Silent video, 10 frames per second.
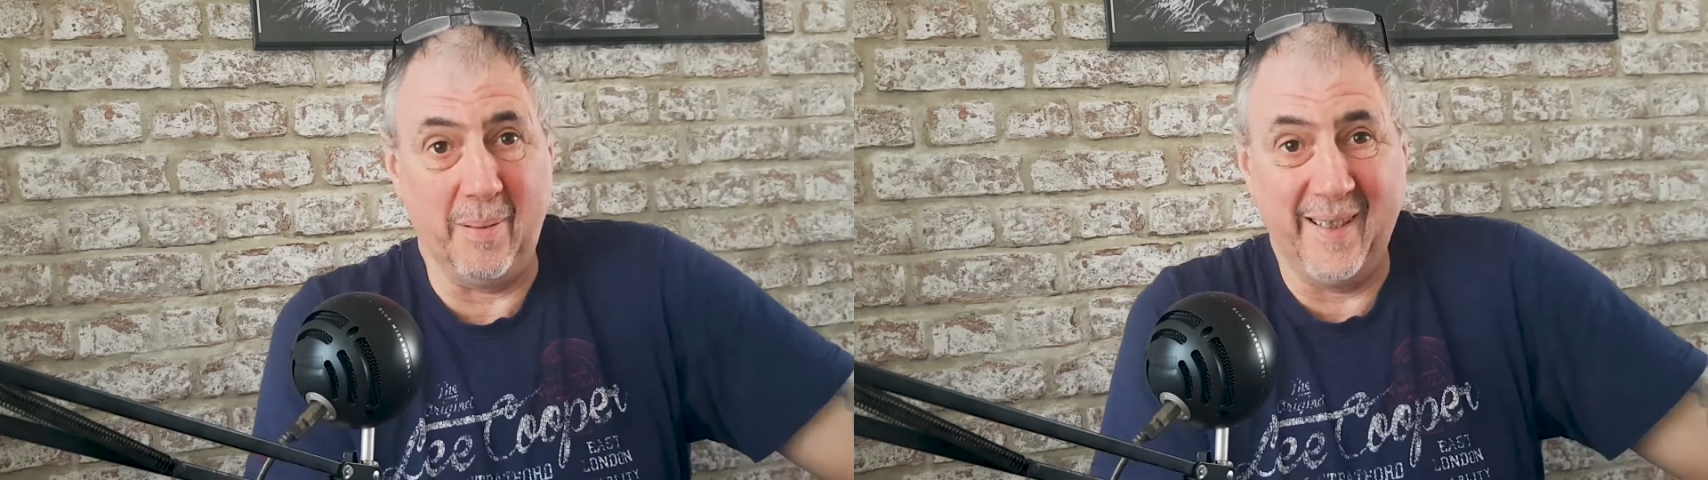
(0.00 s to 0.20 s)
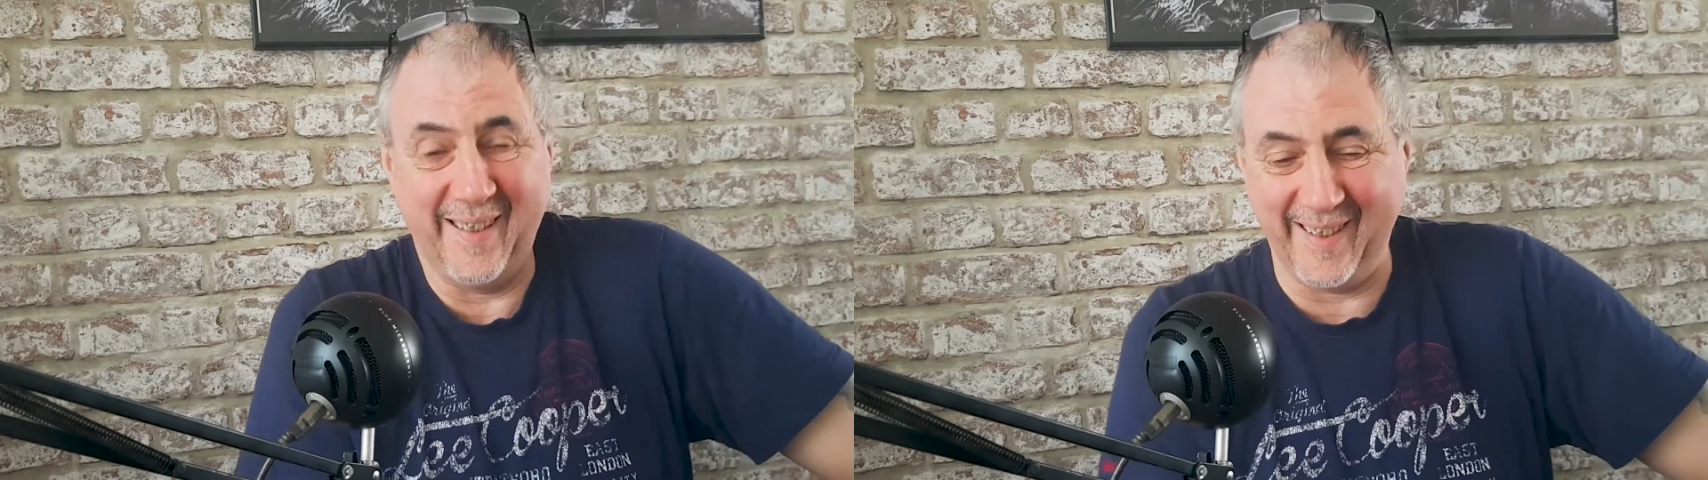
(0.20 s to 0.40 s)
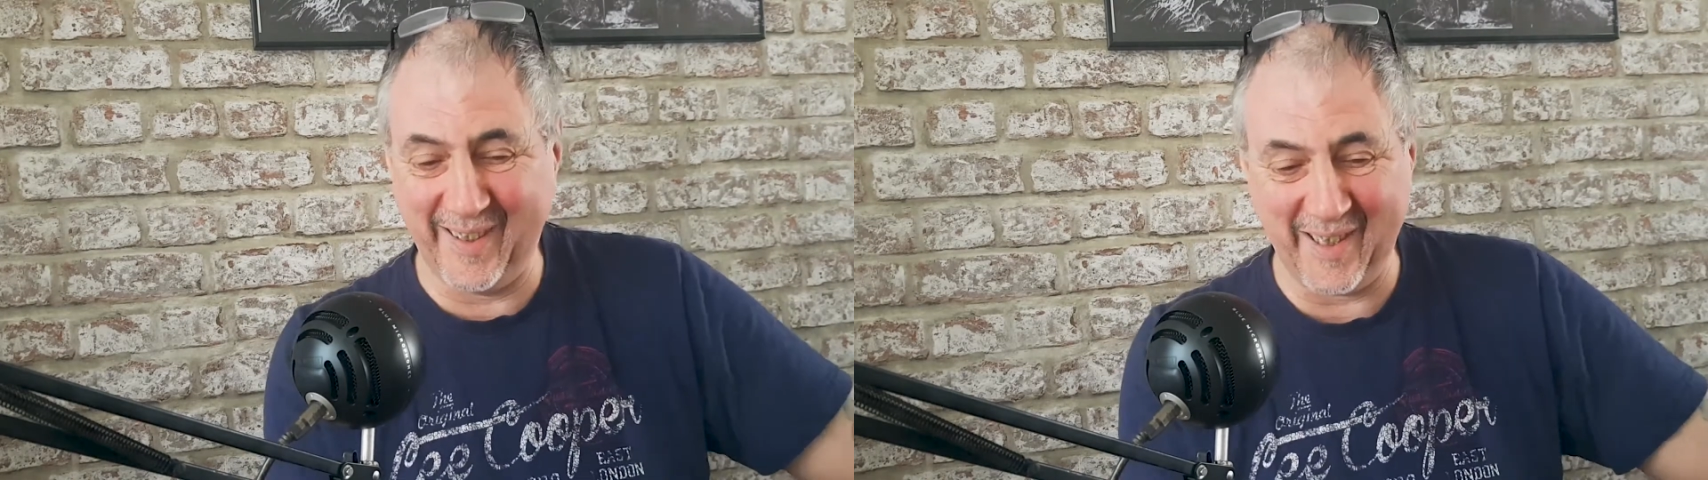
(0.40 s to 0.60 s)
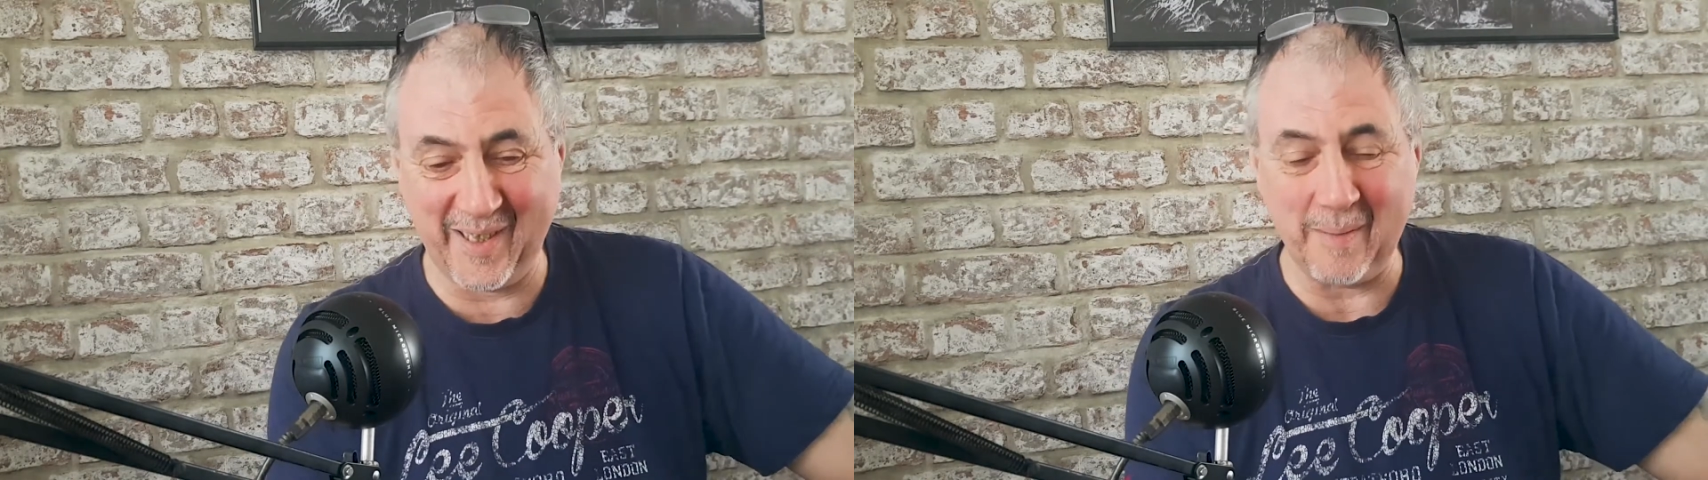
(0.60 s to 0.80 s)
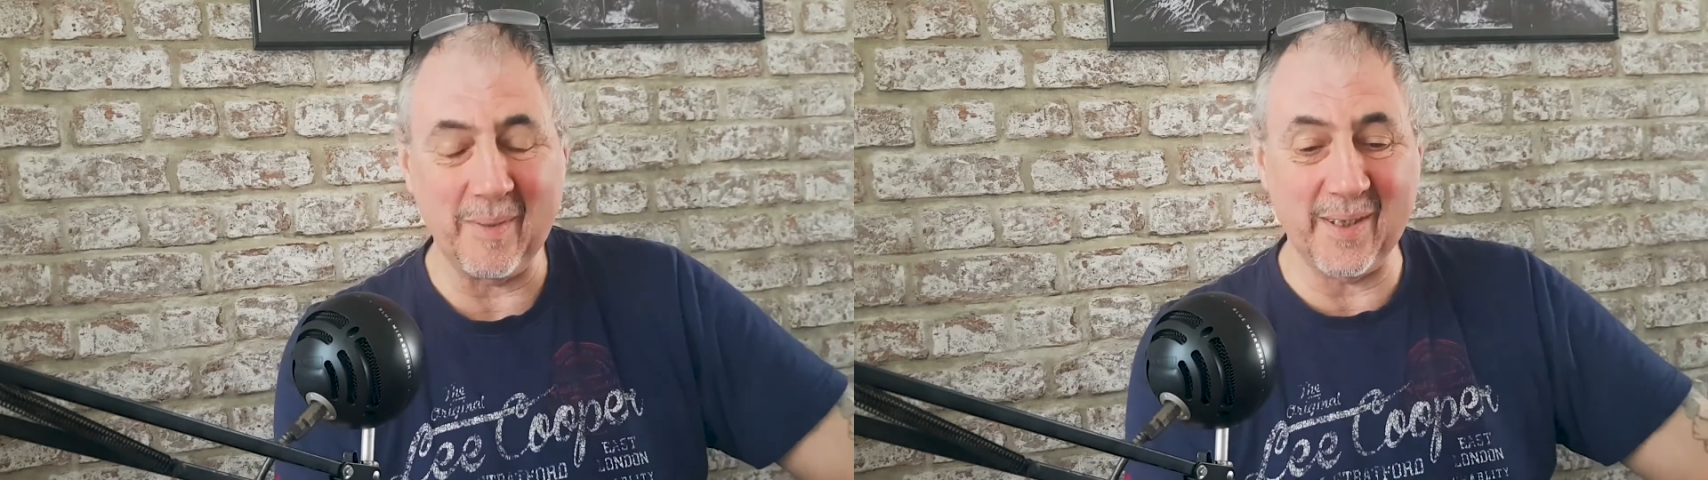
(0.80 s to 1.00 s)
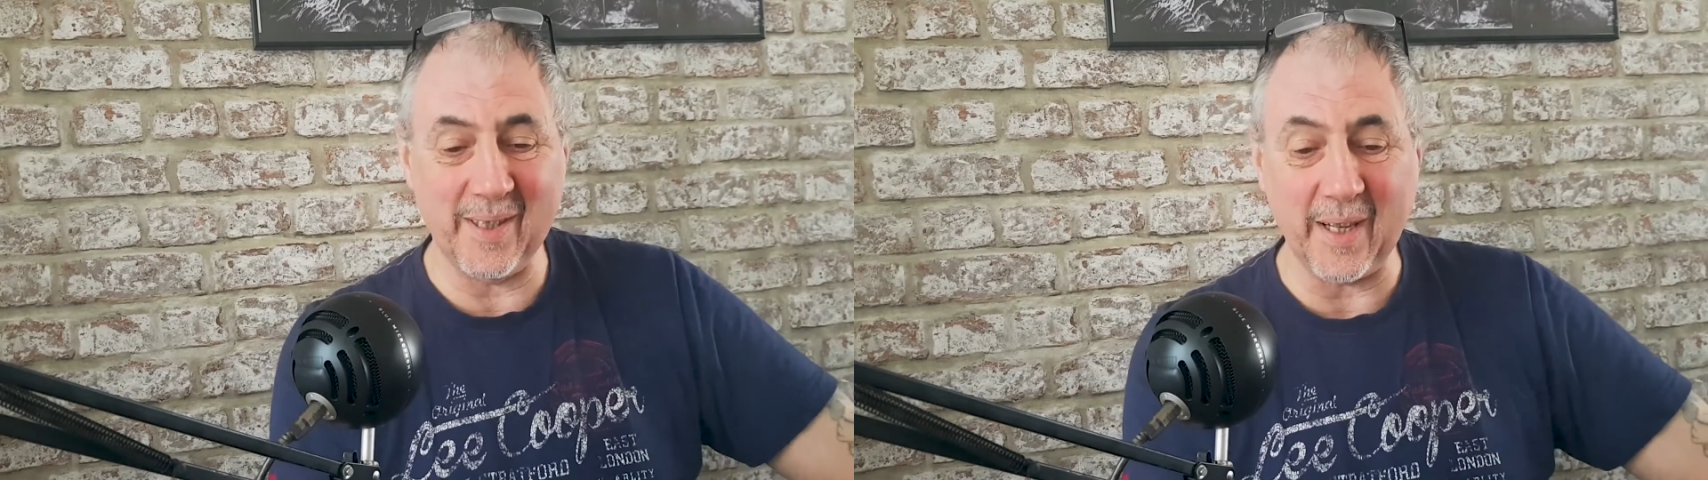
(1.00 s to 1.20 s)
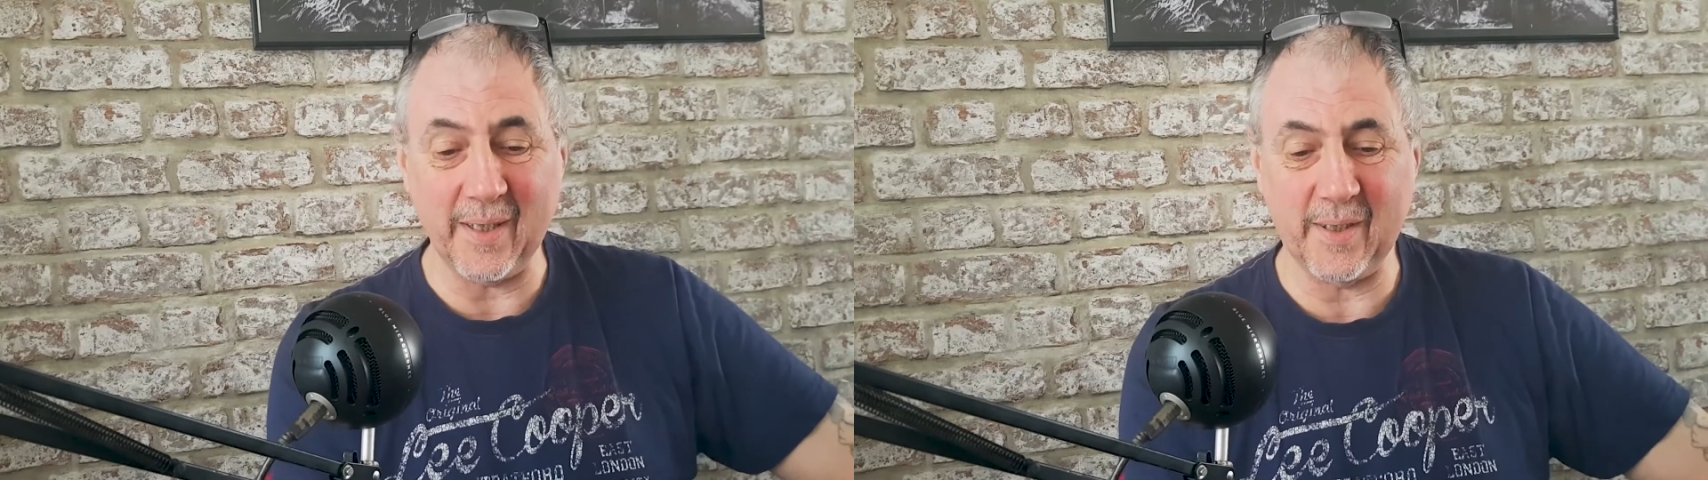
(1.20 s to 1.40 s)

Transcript: it's as simple as that.